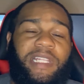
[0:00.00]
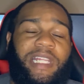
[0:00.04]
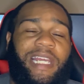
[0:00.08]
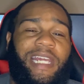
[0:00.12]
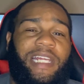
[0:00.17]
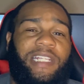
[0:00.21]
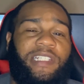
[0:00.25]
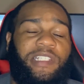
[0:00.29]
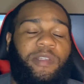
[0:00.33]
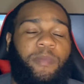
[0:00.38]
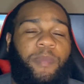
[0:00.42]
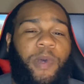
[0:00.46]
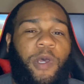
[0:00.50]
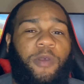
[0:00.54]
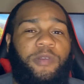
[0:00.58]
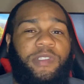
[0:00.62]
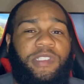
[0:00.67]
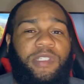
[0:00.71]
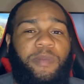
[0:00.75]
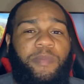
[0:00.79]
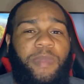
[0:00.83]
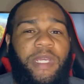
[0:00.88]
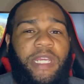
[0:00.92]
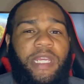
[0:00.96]
that is
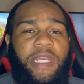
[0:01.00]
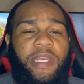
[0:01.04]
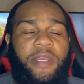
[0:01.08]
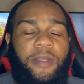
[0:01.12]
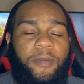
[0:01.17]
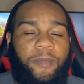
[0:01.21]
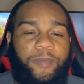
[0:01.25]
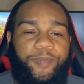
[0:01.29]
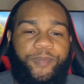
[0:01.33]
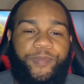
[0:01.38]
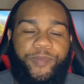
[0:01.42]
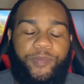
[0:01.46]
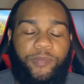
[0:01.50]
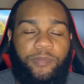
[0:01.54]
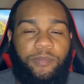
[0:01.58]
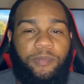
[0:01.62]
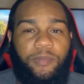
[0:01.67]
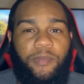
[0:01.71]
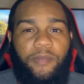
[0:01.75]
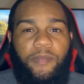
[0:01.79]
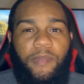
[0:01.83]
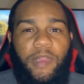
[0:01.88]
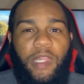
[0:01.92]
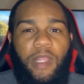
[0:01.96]
supposed to be
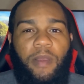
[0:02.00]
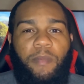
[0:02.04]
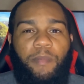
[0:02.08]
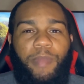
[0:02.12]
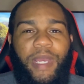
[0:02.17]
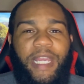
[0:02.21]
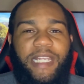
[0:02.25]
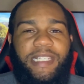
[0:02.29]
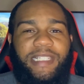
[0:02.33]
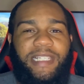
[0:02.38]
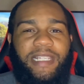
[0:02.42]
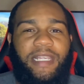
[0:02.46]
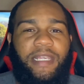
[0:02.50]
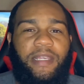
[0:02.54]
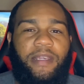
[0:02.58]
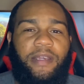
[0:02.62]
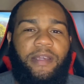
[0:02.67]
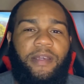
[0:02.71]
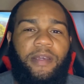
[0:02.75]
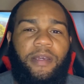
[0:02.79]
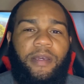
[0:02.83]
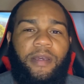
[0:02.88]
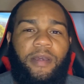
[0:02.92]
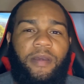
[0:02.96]
basically
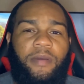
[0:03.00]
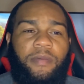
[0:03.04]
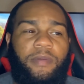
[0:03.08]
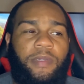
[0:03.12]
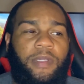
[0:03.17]
uh,